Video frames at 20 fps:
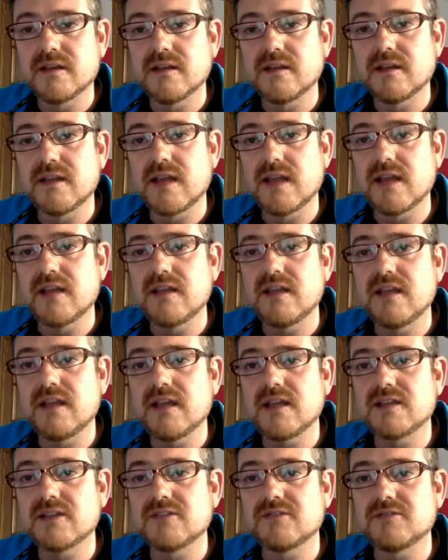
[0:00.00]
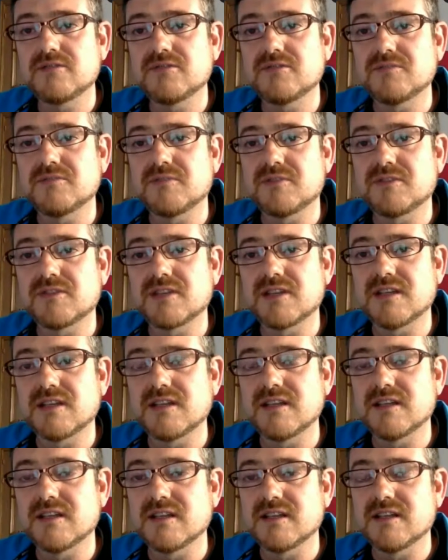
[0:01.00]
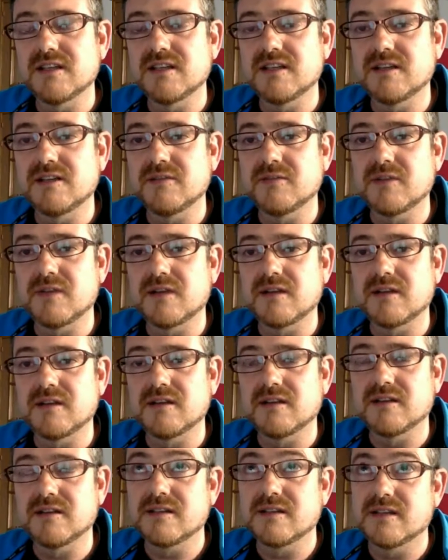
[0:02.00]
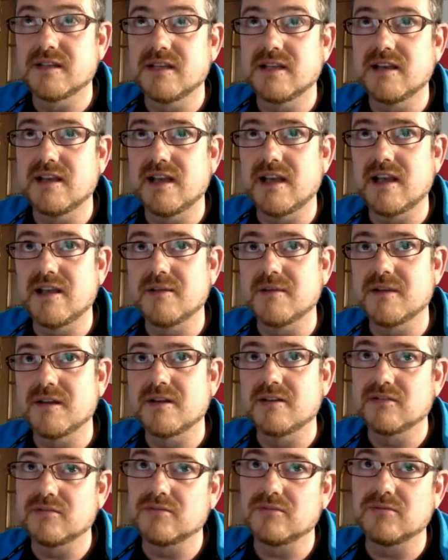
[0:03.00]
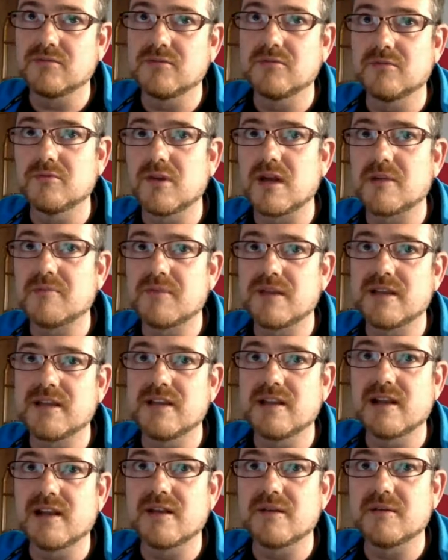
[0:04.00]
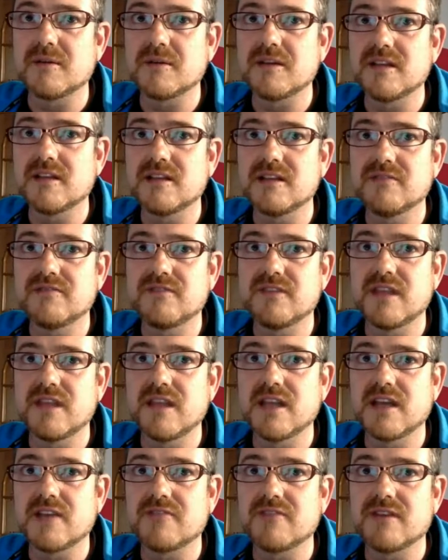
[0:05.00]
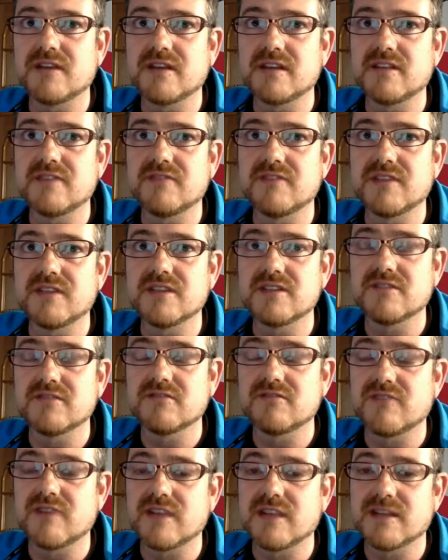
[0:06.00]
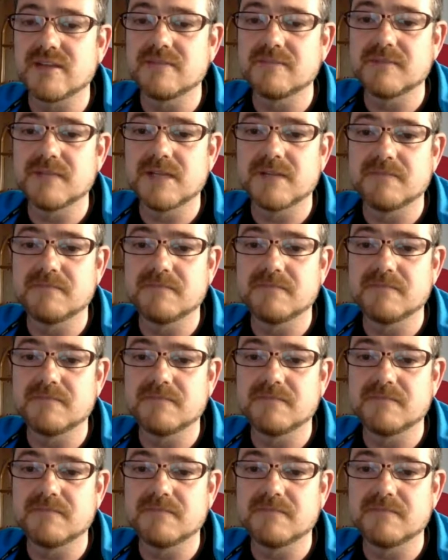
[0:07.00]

the idea is to support any library, or to wrap any library if they have a definition file. Yeah.